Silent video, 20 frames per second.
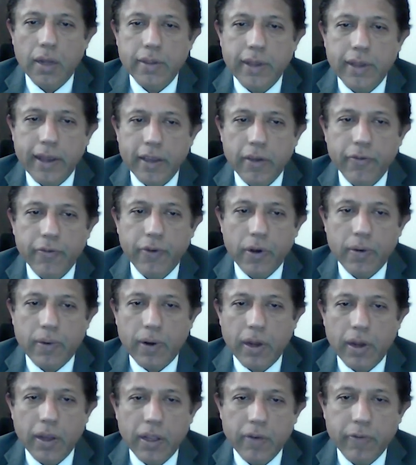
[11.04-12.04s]
Thank you
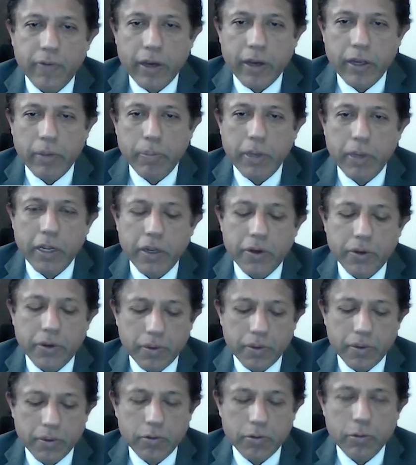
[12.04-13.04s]
for inviting me
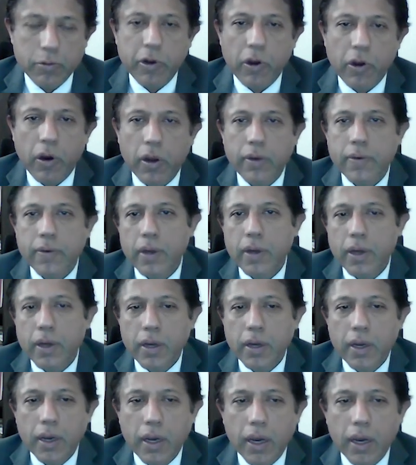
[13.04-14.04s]
to RheumaCon.
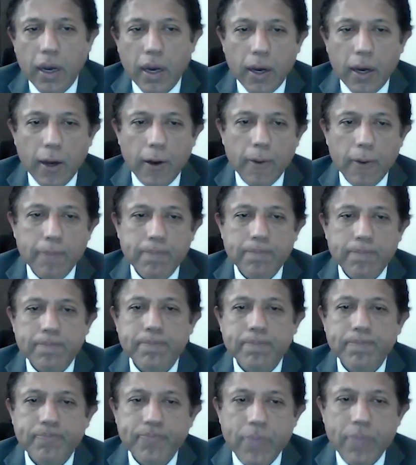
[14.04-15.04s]
I'm
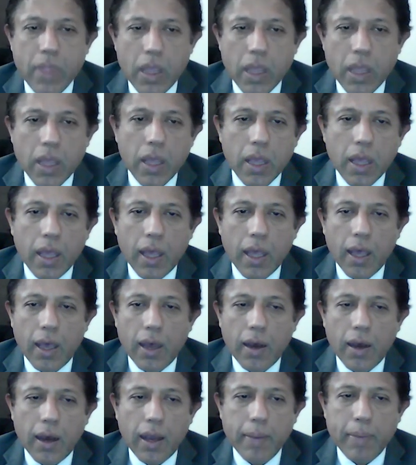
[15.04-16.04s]

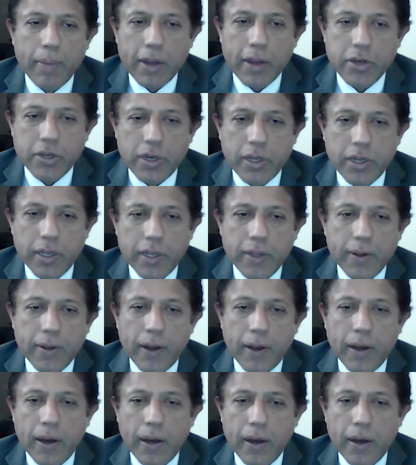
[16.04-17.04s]

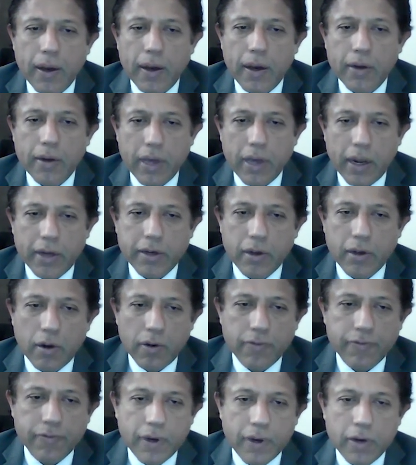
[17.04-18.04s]
actually a director
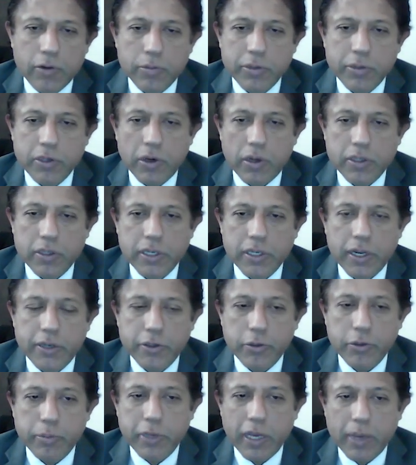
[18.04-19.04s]
of rheumatology at
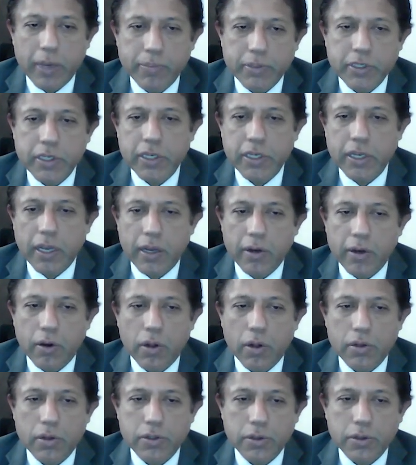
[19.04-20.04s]
UBMC and
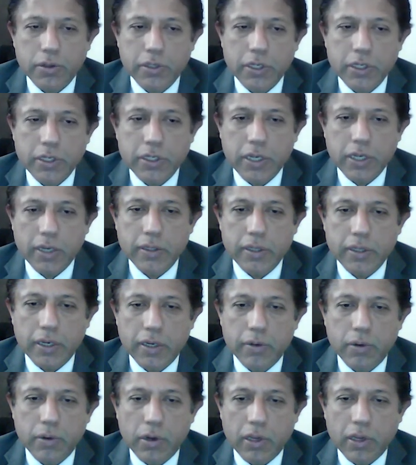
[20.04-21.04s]
also teach at
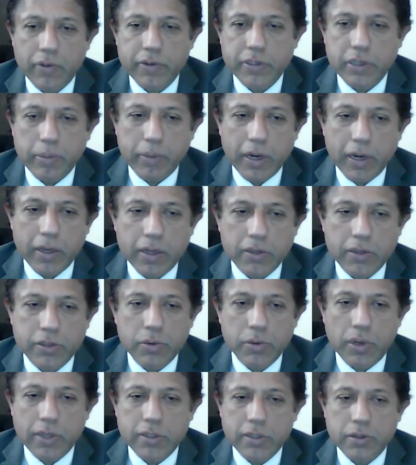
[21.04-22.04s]
Vista Medical
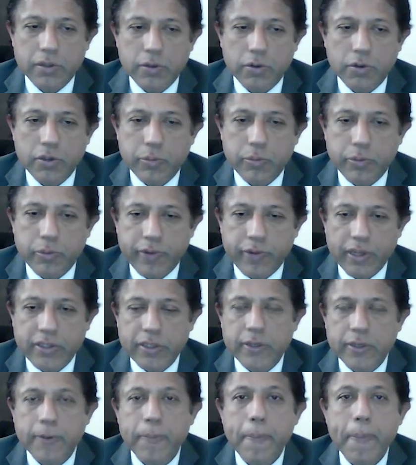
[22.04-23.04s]
School as associate
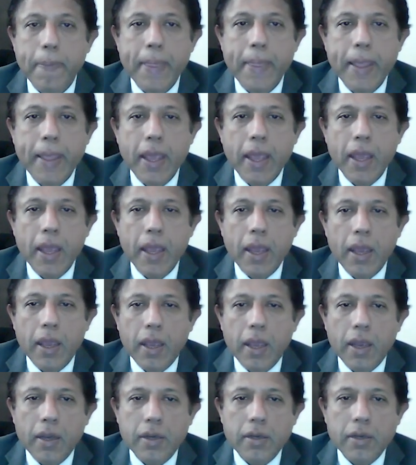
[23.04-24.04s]
professor.
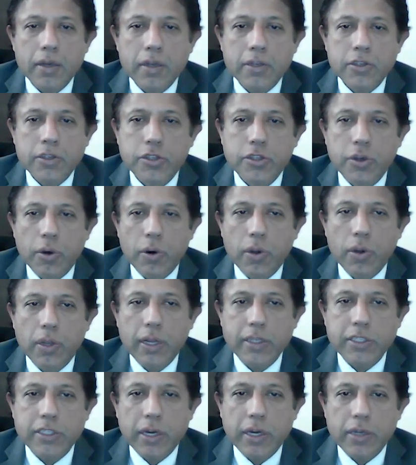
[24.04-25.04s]
So
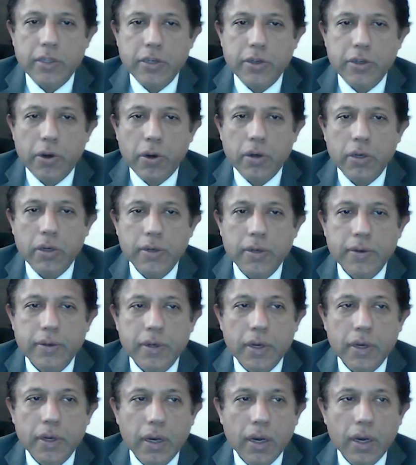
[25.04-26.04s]
let's start the talk.
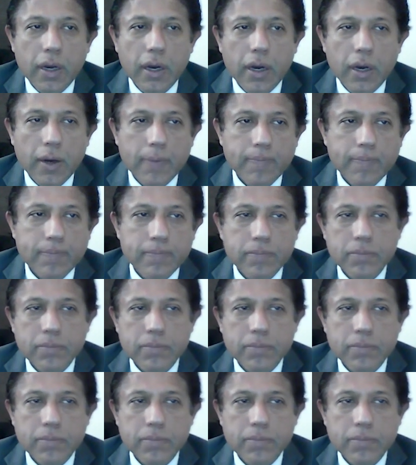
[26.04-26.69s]
I'm